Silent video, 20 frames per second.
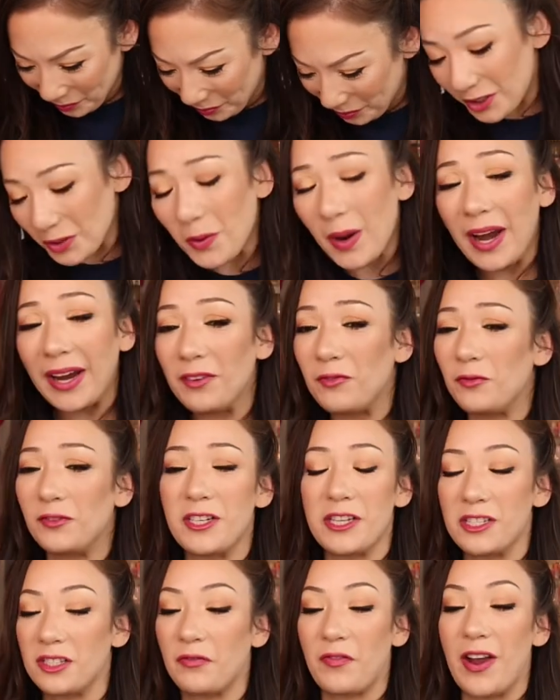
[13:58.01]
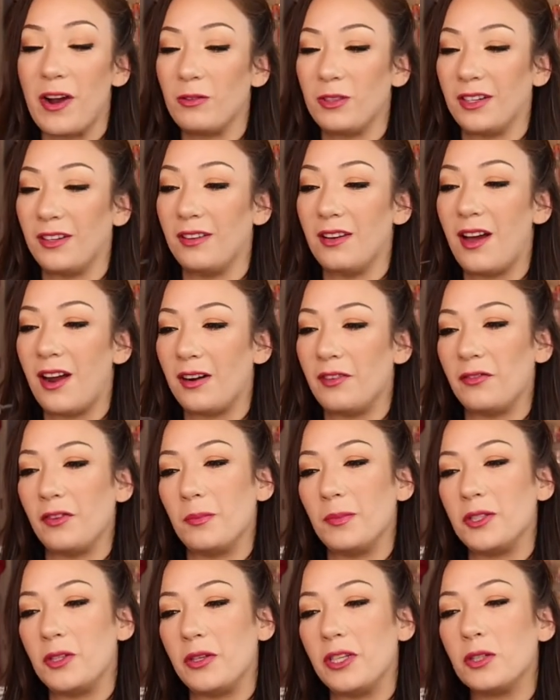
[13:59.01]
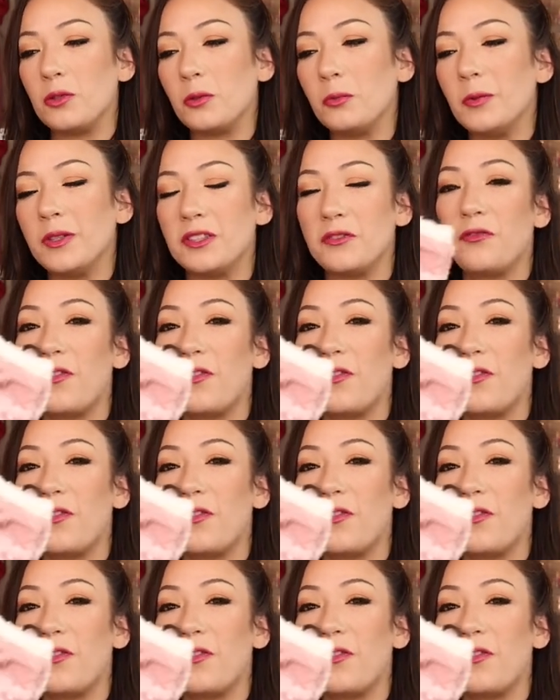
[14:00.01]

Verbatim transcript: So I just found a lot of them. So this one was